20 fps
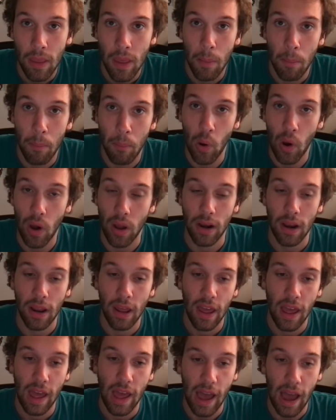But
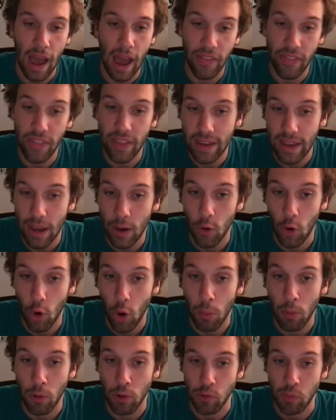I think I would
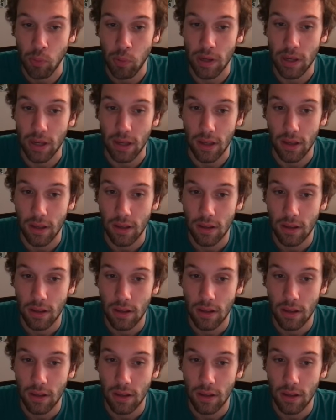almost pick